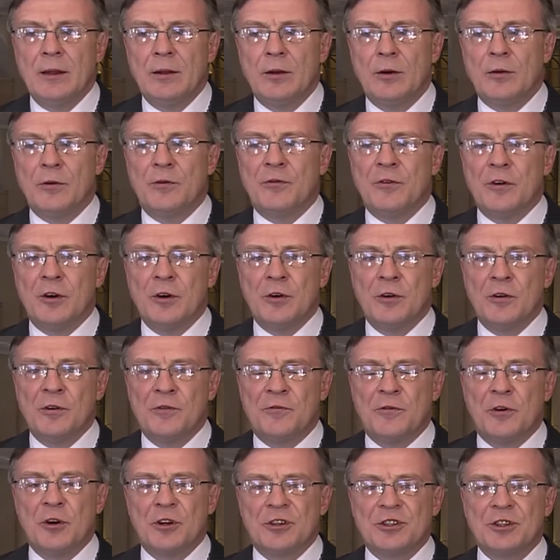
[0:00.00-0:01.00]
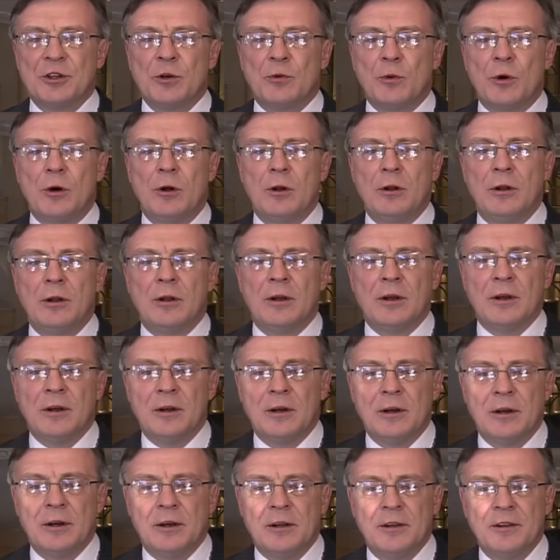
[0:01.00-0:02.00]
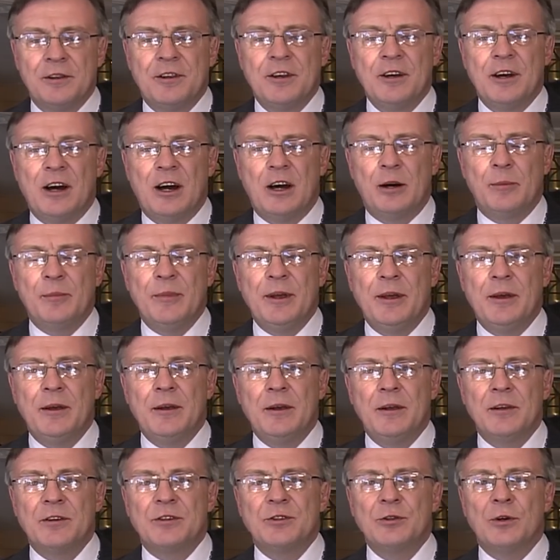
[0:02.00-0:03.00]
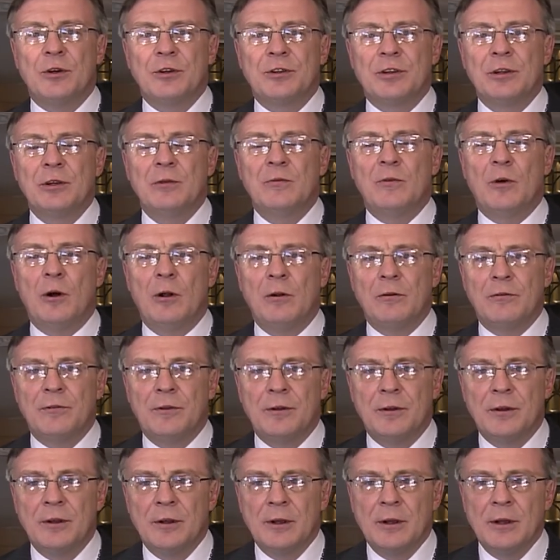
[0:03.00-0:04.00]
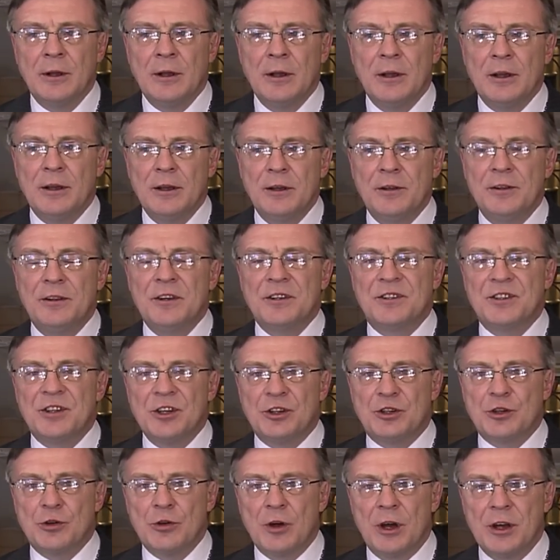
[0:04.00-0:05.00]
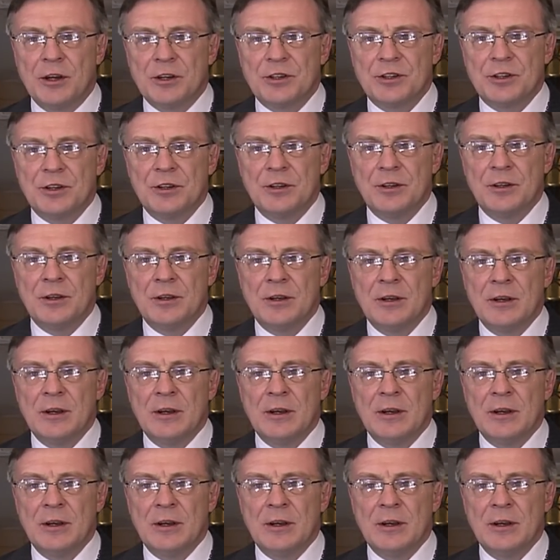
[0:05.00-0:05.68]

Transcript: Oh, uh, first of all, uh, the army is not involved in this situation.